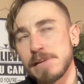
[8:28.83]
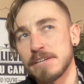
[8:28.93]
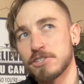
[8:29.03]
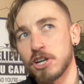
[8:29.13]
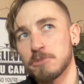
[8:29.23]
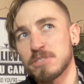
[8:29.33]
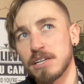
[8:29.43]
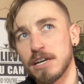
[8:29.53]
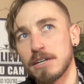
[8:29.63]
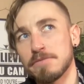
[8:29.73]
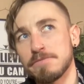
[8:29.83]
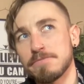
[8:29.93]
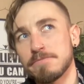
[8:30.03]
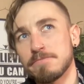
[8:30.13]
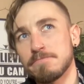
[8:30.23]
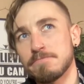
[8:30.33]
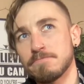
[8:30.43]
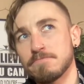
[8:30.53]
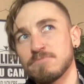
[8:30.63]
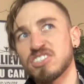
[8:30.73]
in terms of
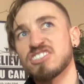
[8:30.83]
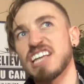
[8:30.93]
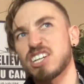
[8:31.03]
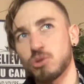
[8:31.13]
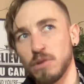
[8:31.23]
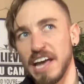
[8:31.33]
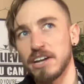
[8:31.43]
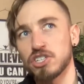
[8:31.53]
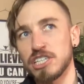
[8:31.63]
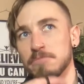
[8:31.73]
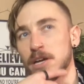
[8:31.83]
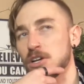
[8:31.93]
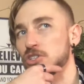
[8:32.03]
sexual energy,